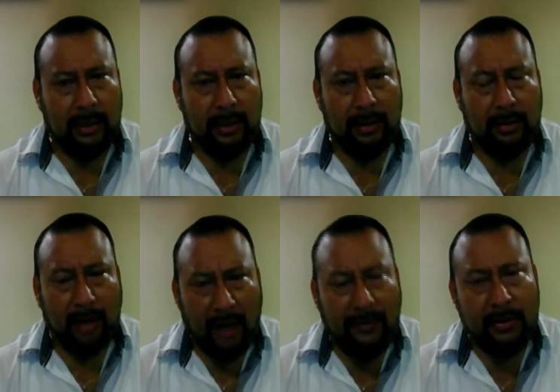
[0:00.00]

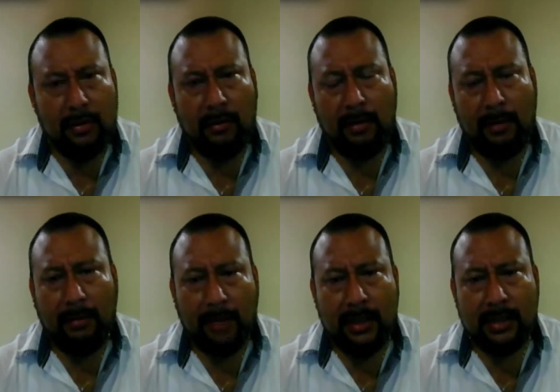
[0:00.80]
And to have a new
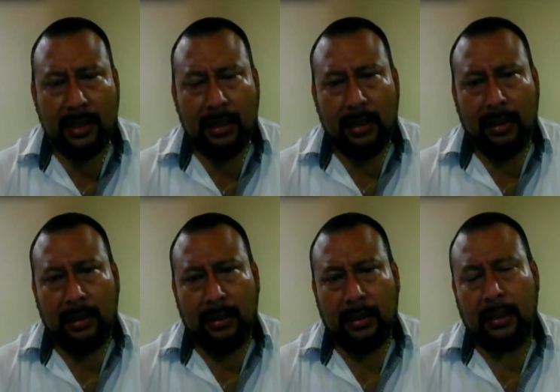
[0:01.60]
agreement means
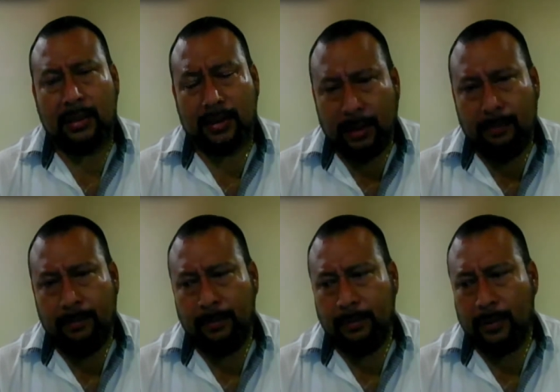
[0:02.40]
that
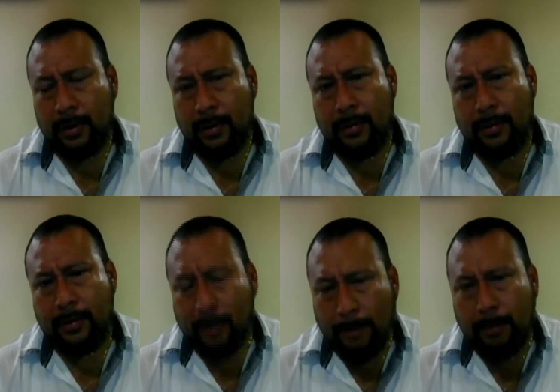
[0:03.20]
some
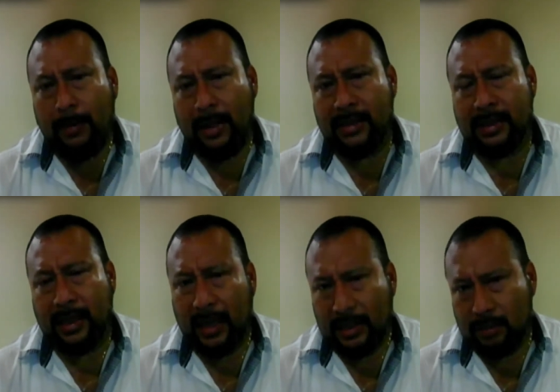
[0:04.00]

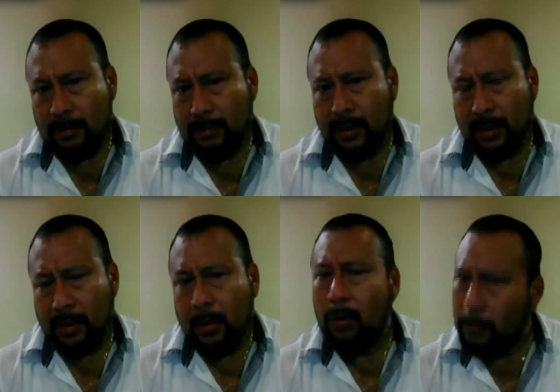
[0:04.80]
compromise has to be
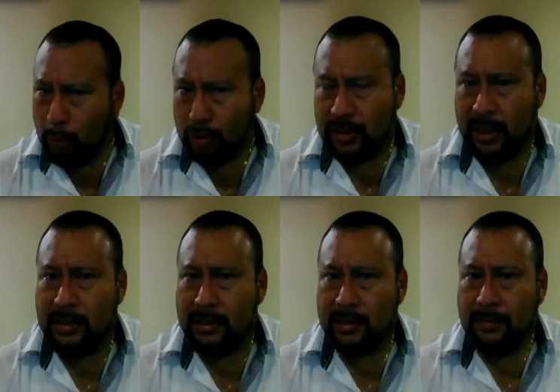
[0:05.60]
made on both
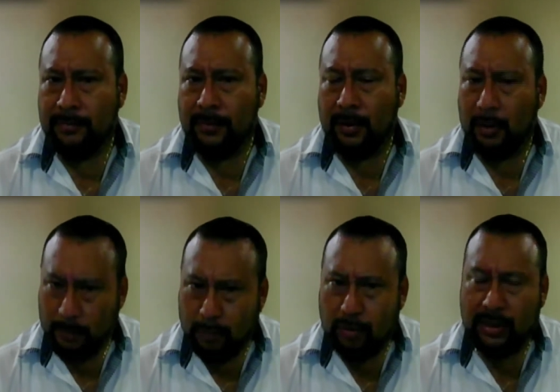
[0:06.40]
sides.
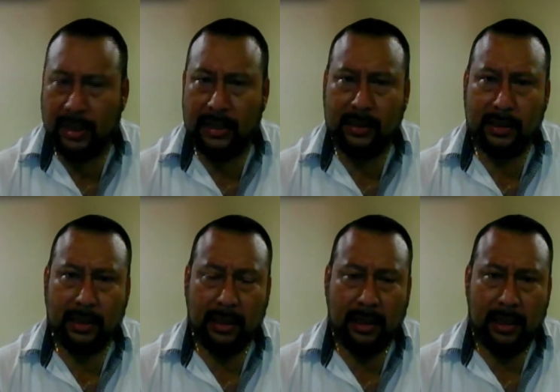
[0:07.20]
On both
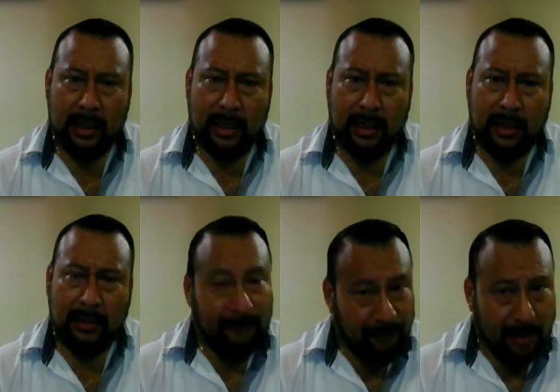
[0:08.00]
sides.
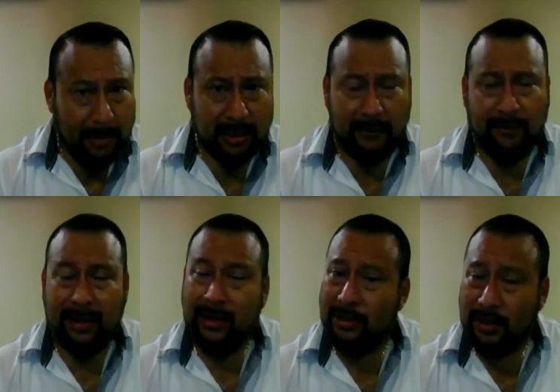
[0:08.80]
The well, farmers
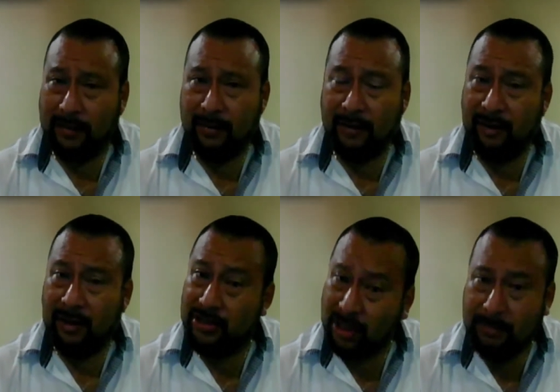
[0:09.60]
have,
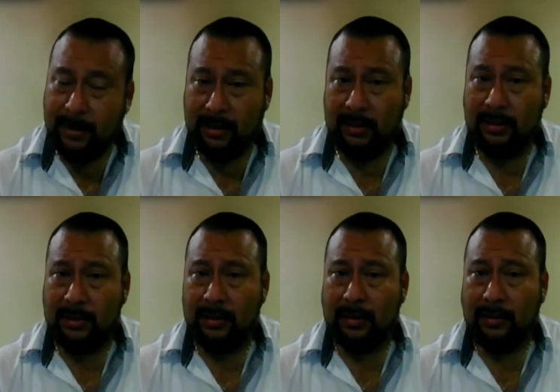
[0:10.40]
have a legitimate